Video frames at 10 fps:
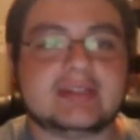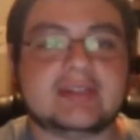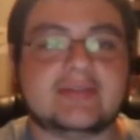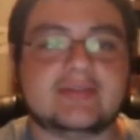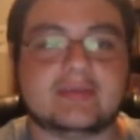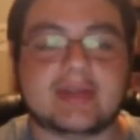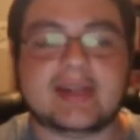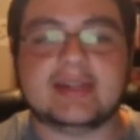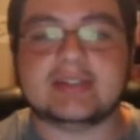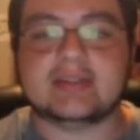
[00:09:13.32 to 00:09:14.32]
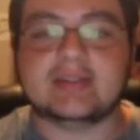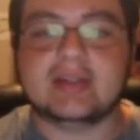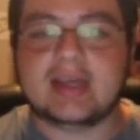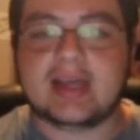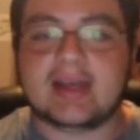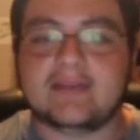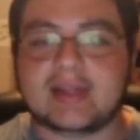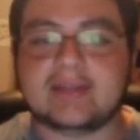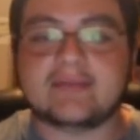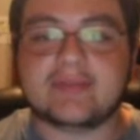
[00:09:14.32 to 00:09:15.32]
different rates and have
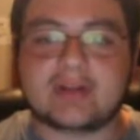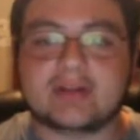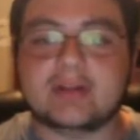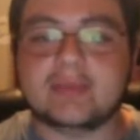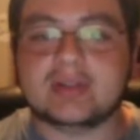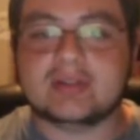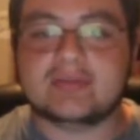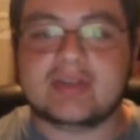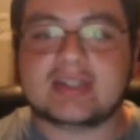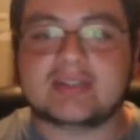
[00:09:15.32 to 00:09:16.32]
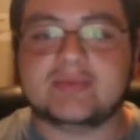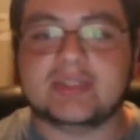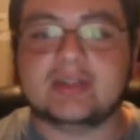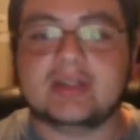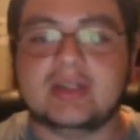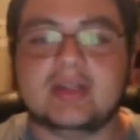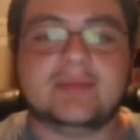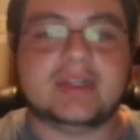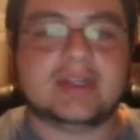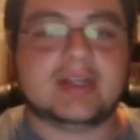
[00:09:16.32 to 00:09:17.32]
like a variable advancement,
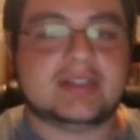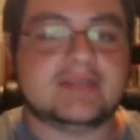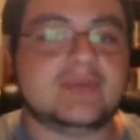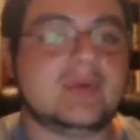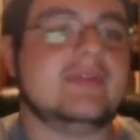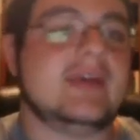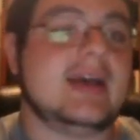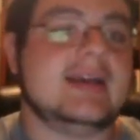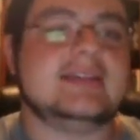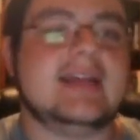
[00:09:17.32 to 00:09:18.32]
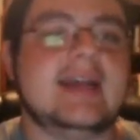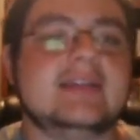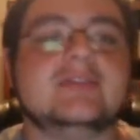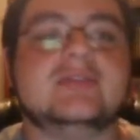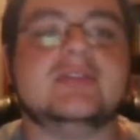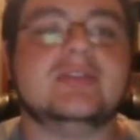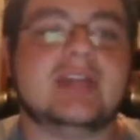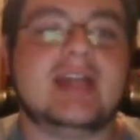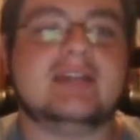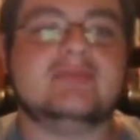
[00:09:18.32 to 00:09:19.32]
because if you have high stats and
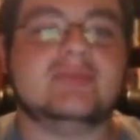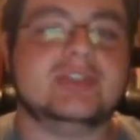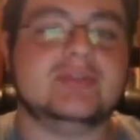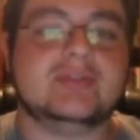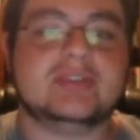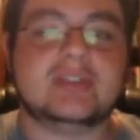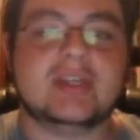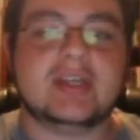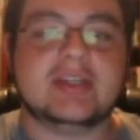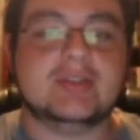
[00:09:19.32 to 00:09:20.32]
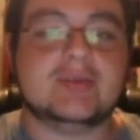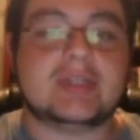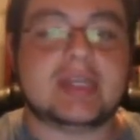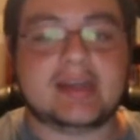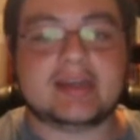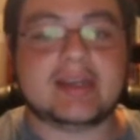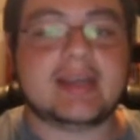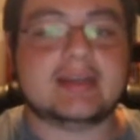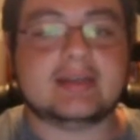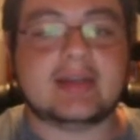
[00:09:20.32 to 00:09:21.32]
certain attributes, you can
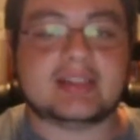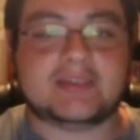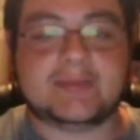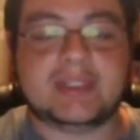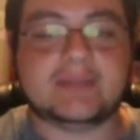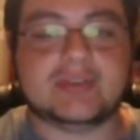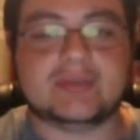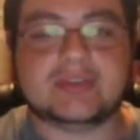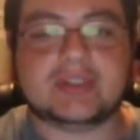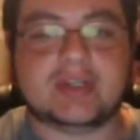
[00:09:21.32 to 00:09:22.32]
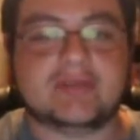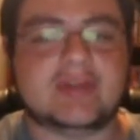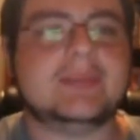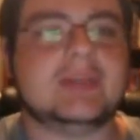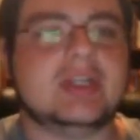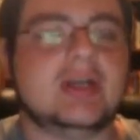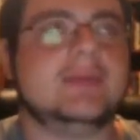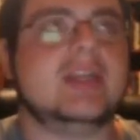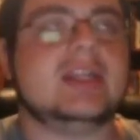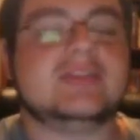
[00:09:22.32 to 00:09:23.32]
get an XP boost of up to
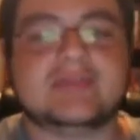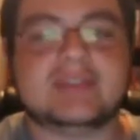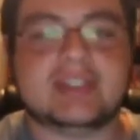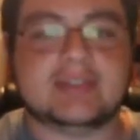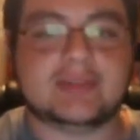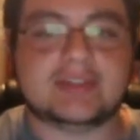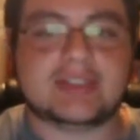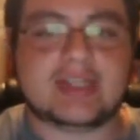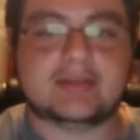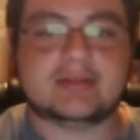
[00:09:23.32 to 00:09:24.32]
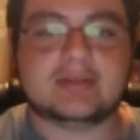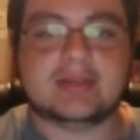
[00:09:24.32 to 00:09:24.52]
plus 15%,